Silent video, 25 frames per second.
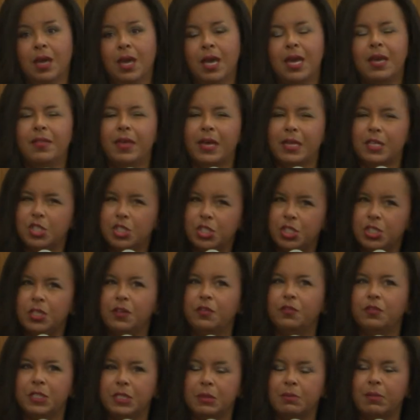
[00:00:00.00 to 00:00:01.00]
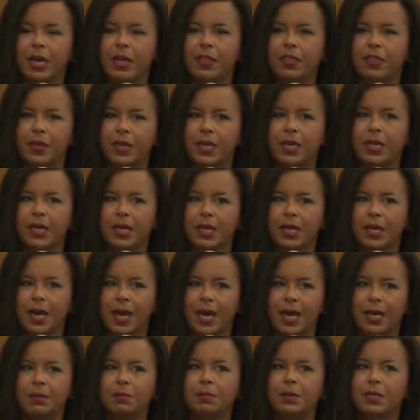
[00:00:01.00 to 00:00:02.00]
And that shifted my thinking. I
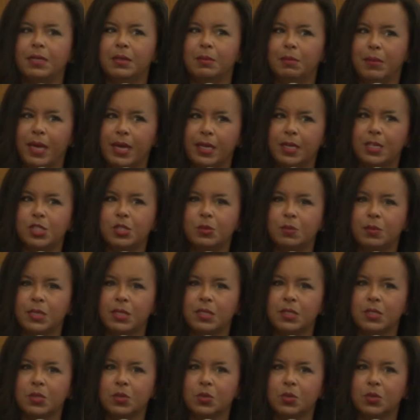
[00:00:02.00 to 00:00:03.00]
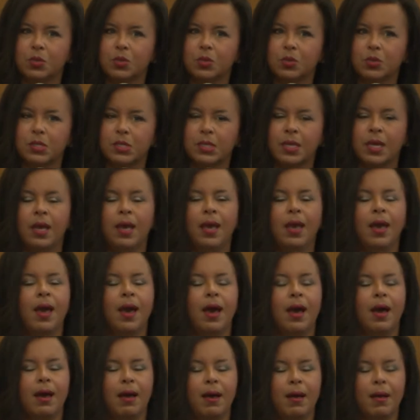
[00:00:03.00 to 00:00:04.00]
had been in management in schools.
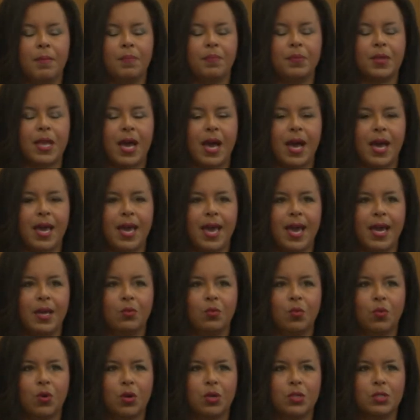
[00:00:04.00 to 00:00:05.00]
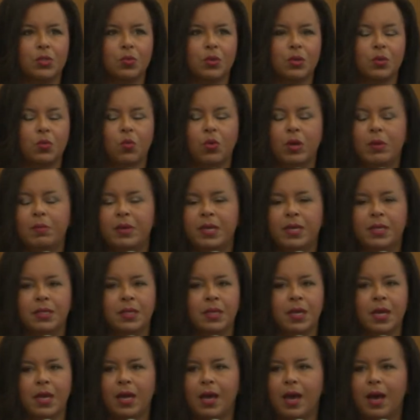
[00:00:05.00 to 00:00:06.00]
Um, I had worked with
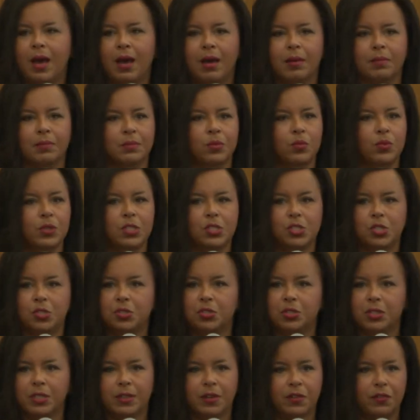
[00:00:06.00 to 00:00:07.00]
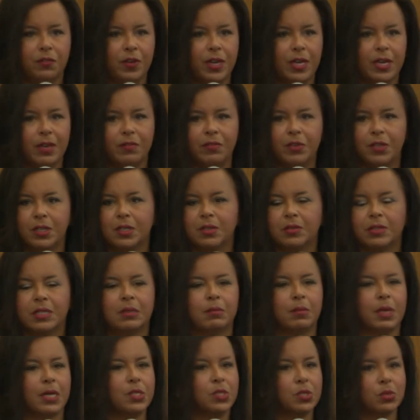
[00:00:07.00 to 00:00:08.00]
women um, with the Junior League of Fayetteville
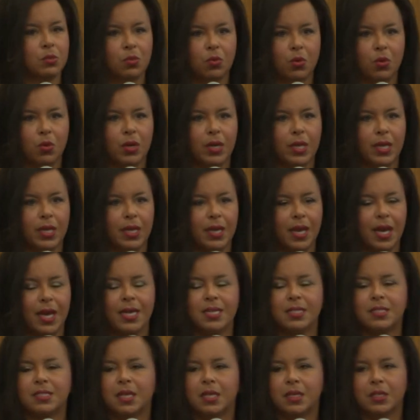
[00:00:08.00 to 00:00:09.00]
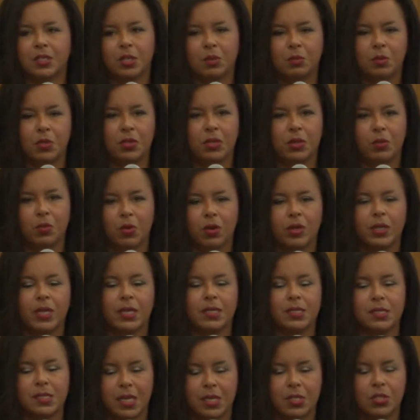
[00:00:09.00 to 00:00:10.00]
in my sorority. I had done community work,
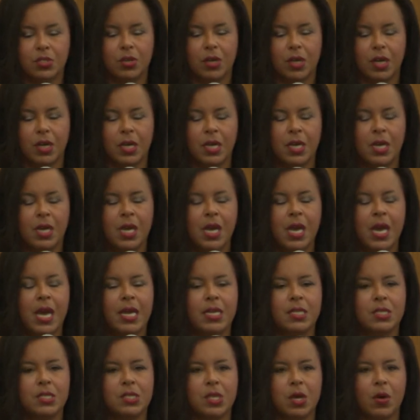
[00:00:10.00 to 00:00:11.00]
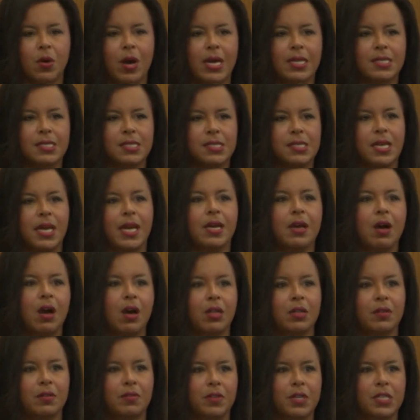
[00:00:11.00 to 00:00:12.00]
et cetera. And so I say
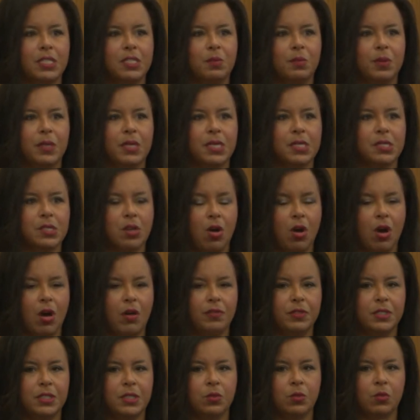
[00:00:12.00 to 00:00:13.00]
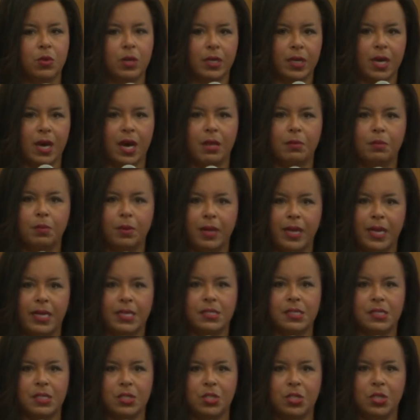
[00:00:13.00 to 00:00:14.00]
all of this because often what God
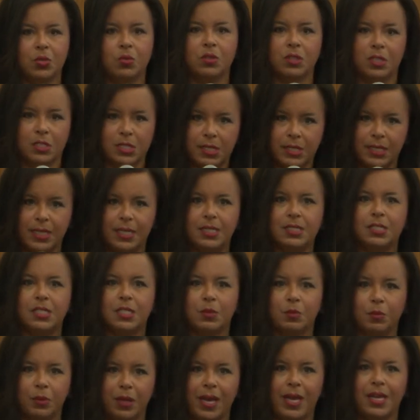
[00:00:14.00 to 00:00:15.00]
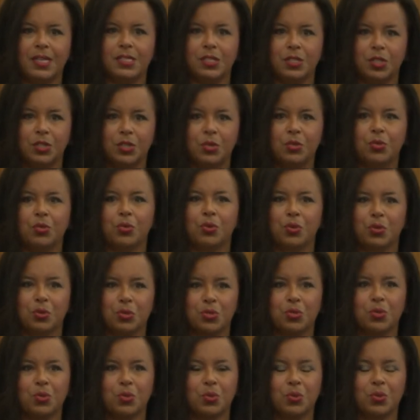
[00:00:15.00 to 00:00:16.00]
plants in you, what the seeds he plants in you through your
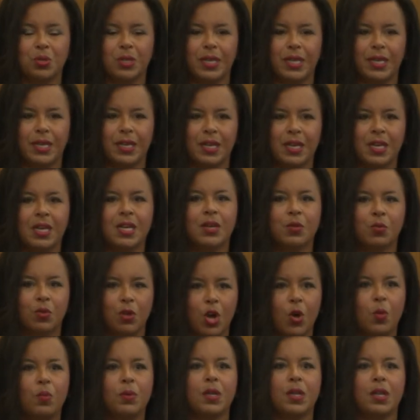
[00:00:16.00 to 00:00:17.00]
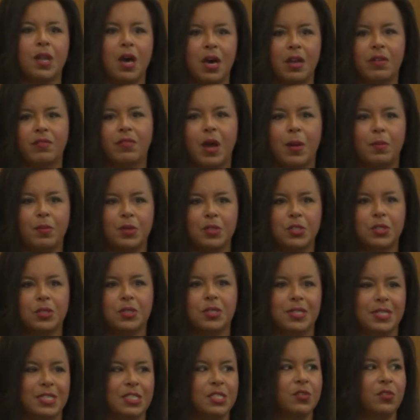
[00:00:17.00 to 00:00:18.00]
schooling will open a lot of
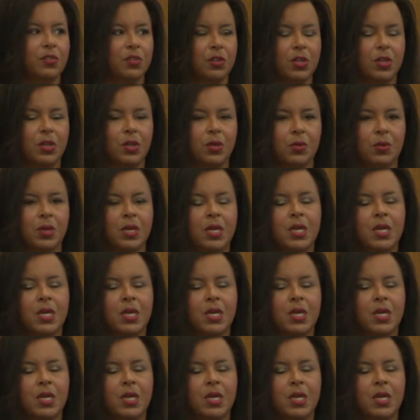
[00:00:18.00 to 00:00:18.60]
opportunities for you.